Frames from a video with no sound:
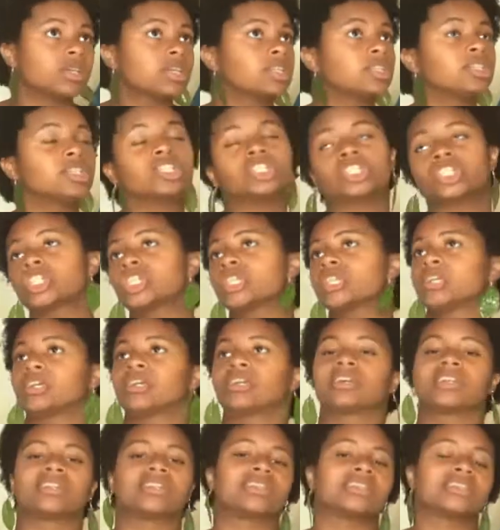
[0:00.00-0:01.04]

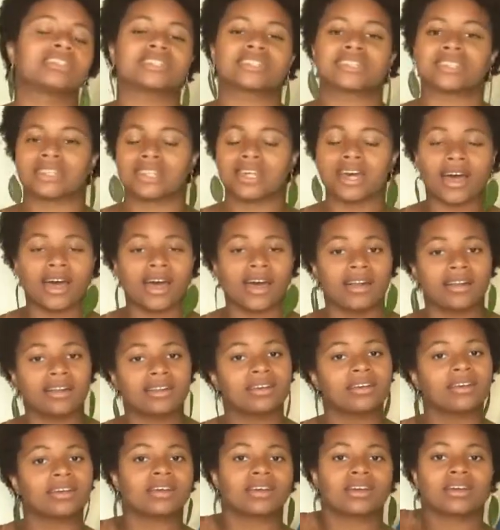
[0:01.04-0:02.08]
conditioning and this and that.
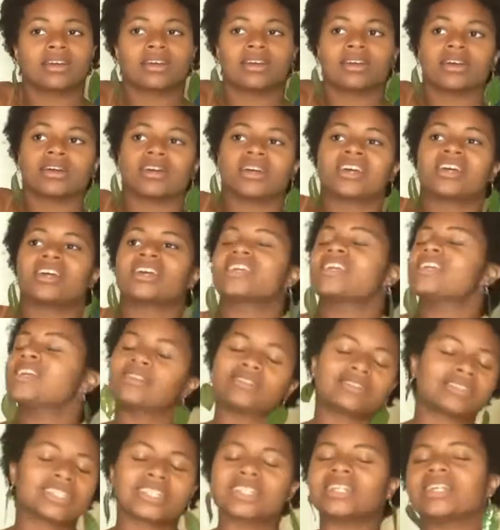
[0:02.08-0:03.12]
You
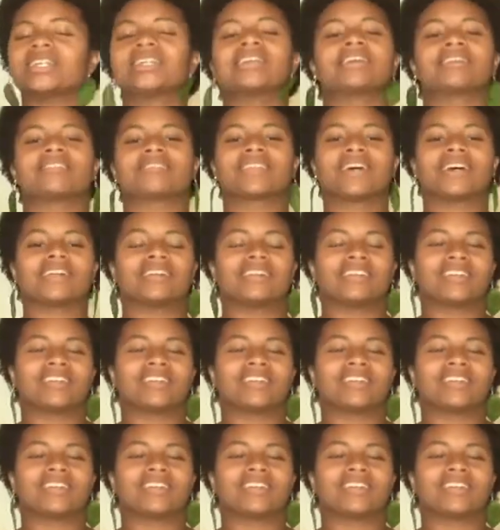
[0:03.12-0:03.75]
don't see any of that